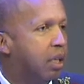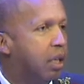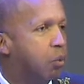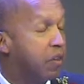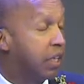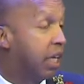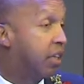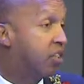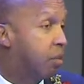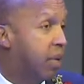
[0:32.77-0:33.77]
with an
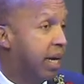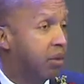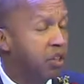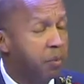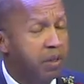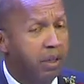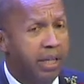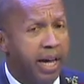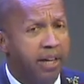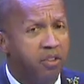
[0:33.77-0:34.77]
innocent man who'd spent the
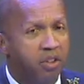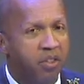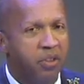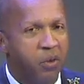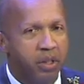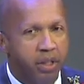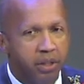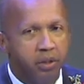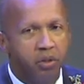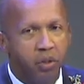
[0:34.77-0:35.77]
last 30
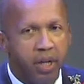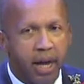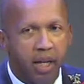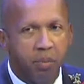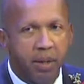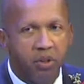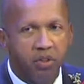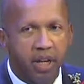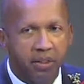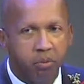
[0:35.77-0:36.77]
years on
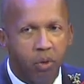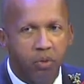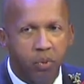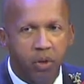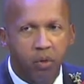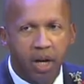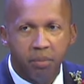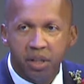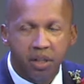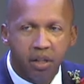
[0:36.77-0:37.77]
Alabama's death row for a crime
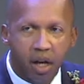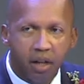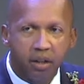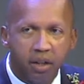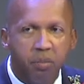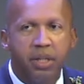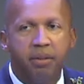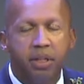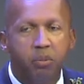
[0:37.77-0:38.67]
he did not commit.